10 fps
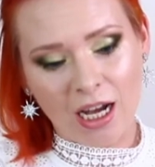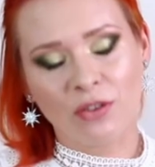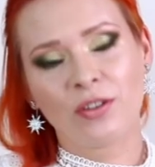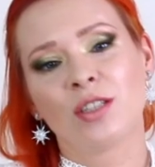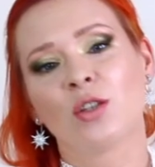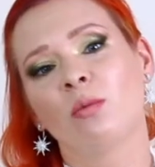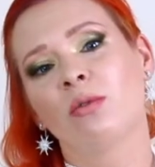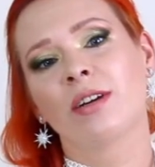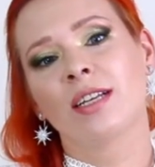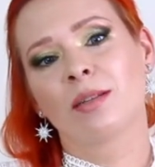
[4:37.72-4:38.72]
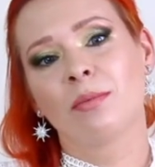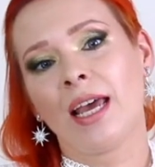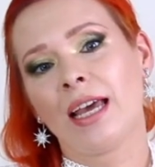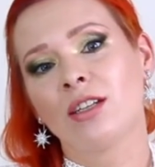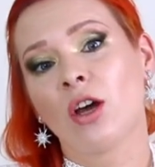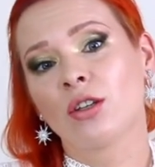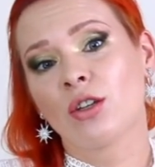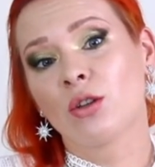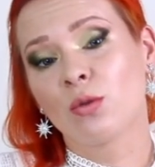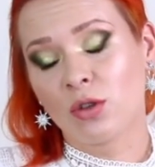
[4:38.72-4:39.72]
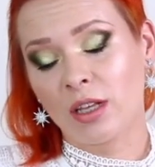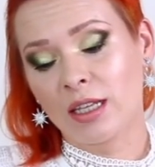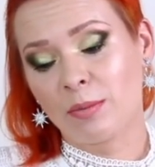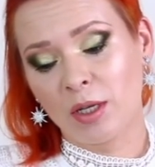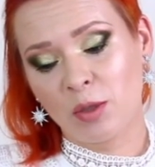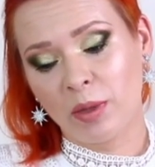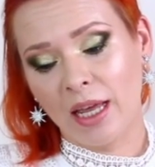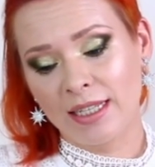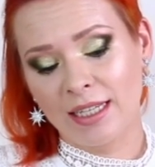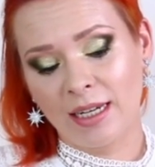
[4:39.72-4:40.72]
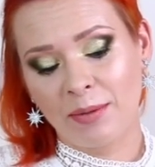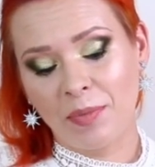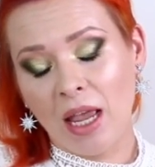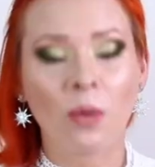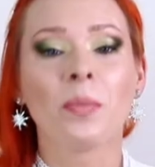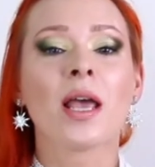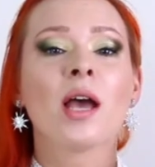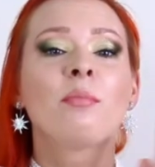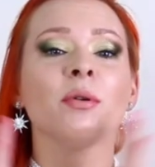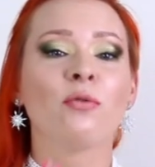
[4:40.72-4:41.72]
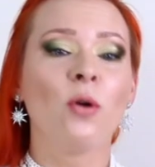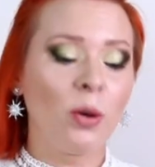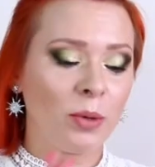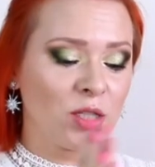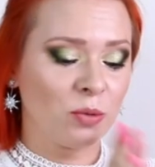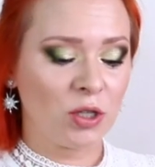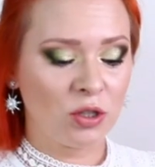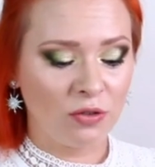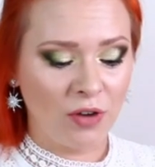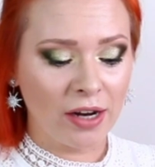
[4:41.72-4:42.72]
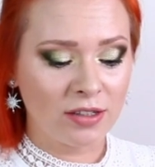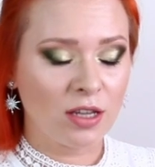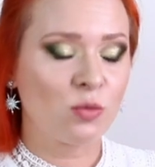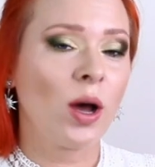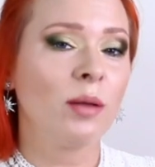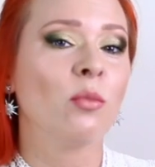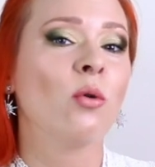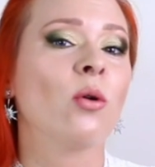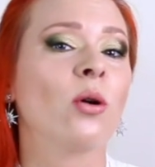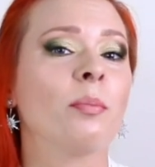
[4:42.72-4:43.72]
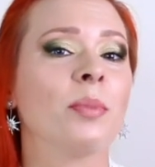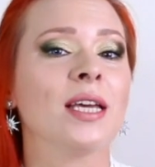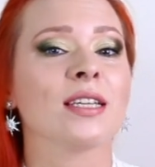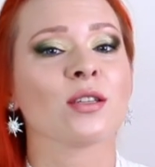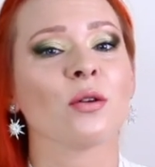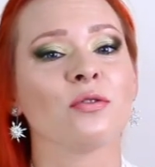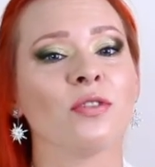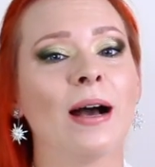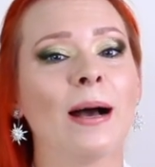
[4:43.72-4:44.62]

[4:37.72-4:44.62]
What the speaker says: of consumerism and not use as much plastic. So before we switch to the fragrances, one more piece of